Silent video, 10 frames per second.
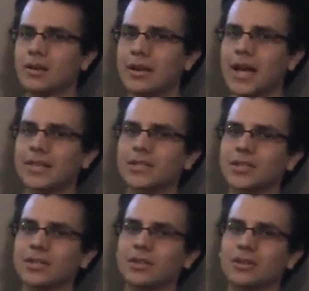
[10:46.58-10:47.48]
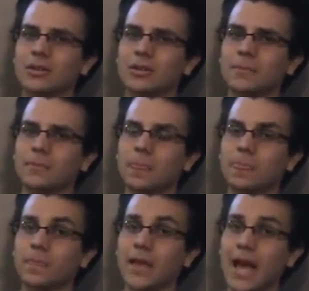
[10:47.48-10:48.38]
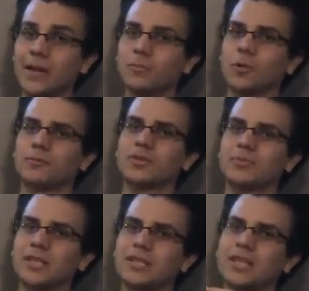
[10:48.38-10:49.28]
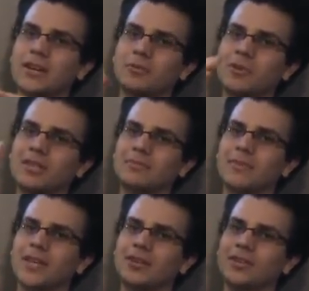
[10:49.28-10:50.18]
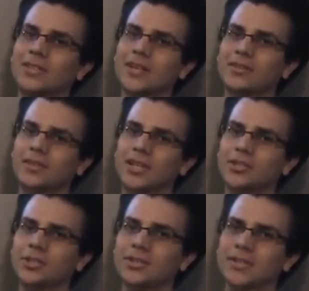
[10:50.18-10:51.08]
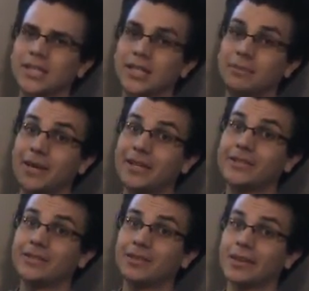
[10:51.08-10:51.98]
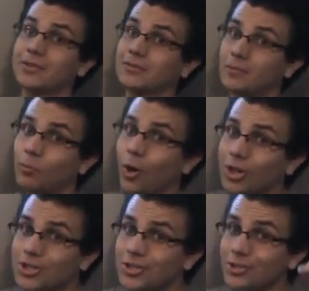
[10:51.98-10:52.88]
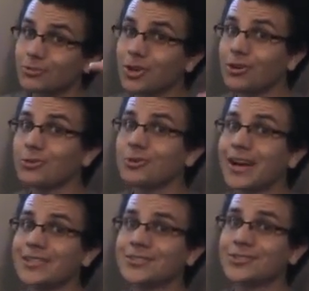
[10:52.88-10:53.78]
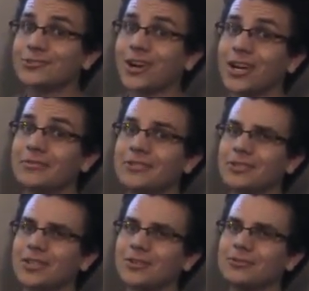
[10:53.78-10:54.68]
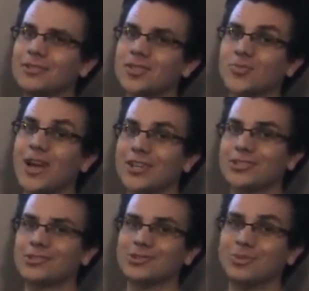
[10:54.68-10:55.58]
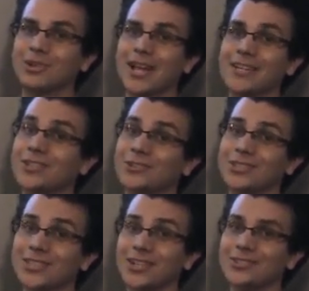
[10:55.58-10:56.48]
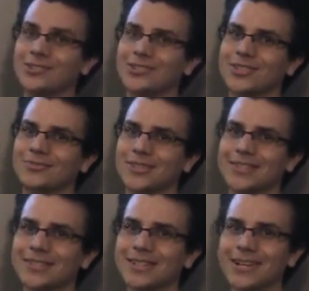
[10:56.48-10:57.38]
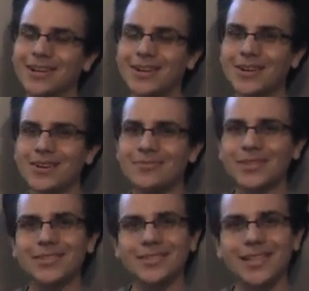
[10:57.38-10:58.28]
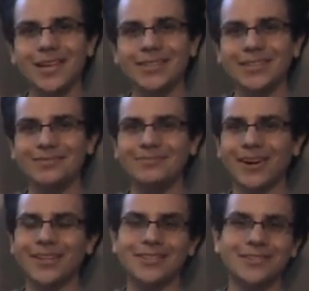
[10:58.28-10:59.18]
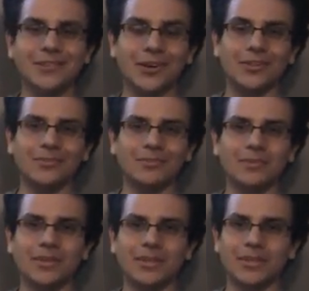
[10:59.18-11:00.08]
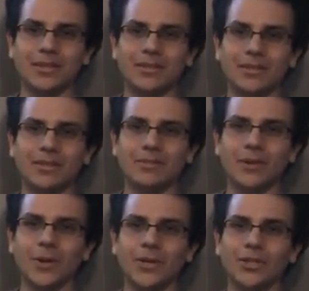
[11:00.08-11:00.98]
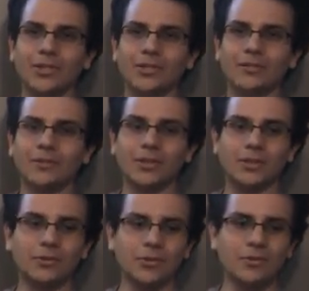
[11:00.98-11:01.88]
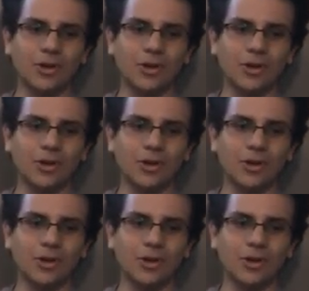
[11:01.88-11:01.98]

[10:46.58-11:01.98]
as they're at warp speed, they have to be making all these calculations, watching the road as they're driving so they don't smash into a planet or a sun or something, because that might not be very good for the crew